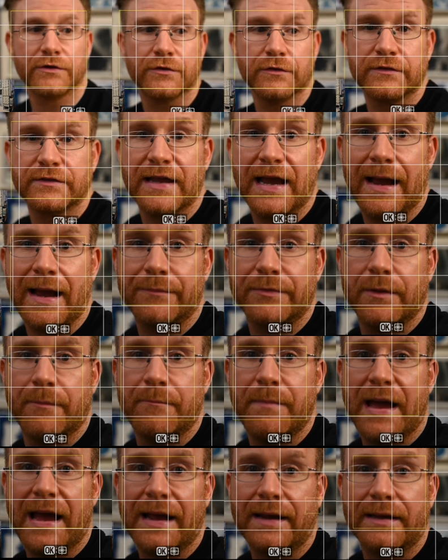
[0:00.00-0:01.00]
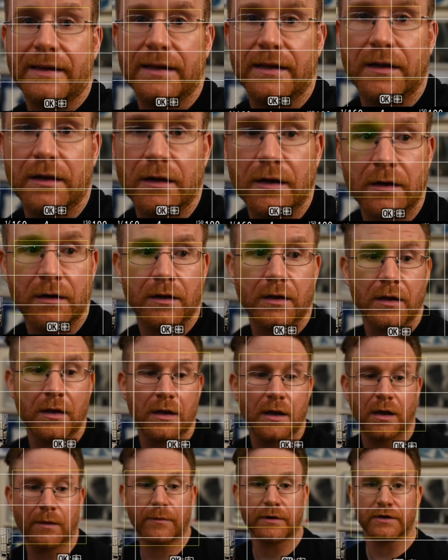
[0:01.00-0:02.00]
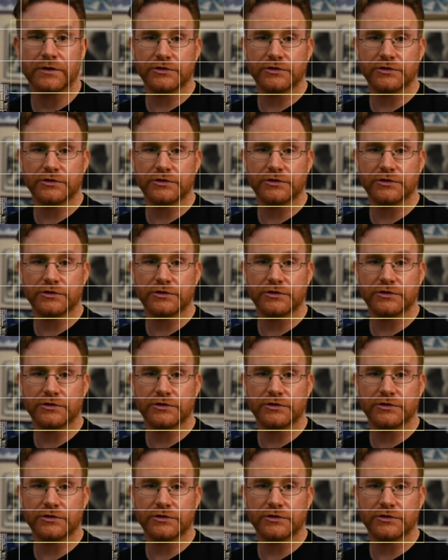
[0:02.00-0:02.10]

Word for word: to tap the back here. I'm gonna